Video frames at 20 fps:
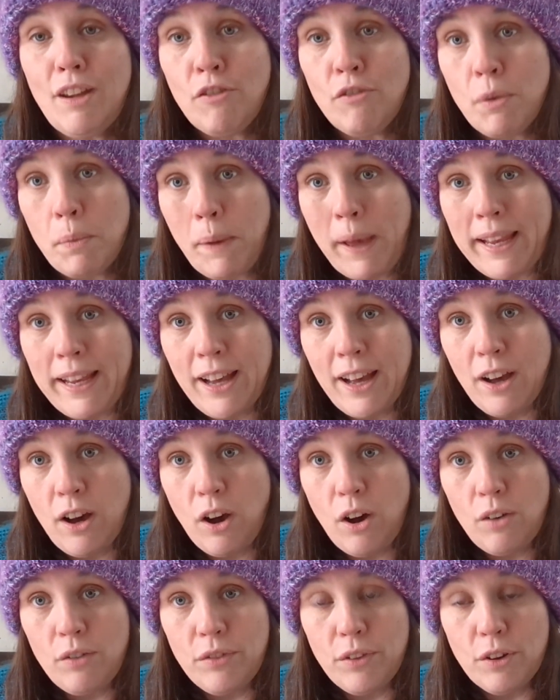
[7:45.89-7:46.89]

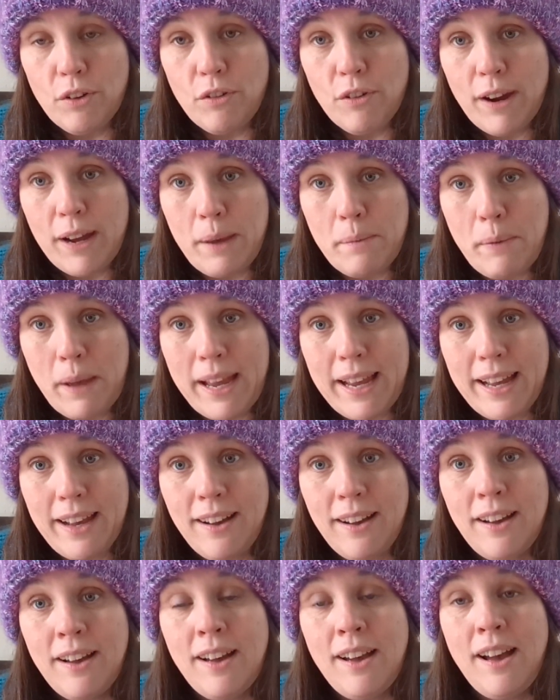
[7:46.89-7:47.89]
Rebecca of the
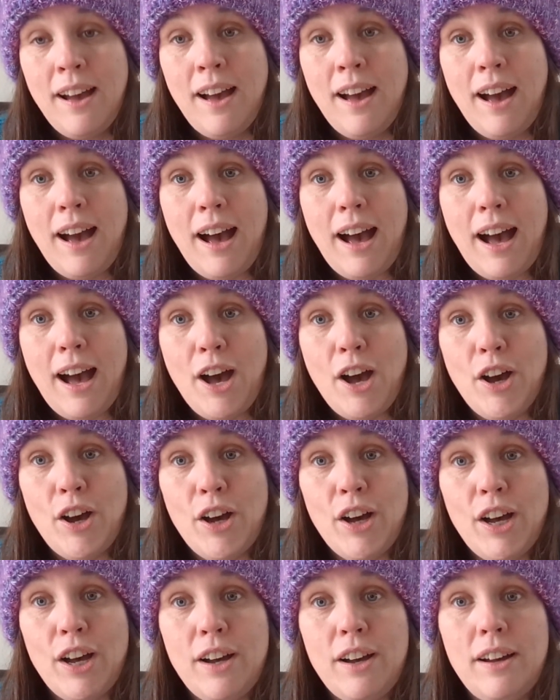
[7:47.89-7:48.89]
Crayabea,
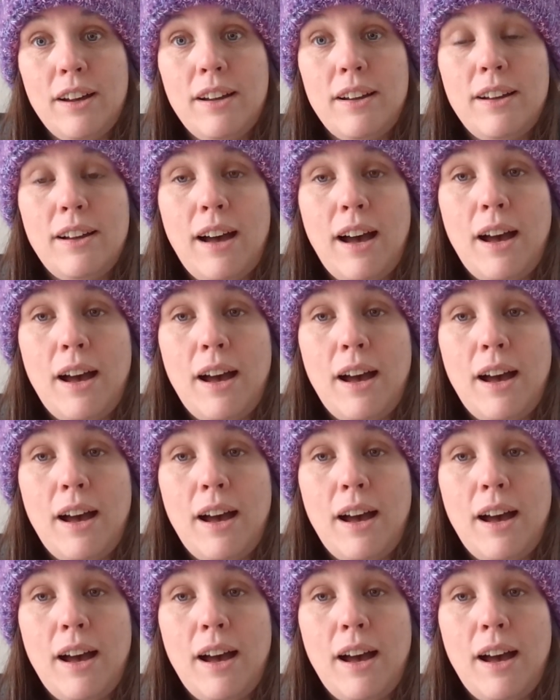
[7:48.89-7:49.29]
her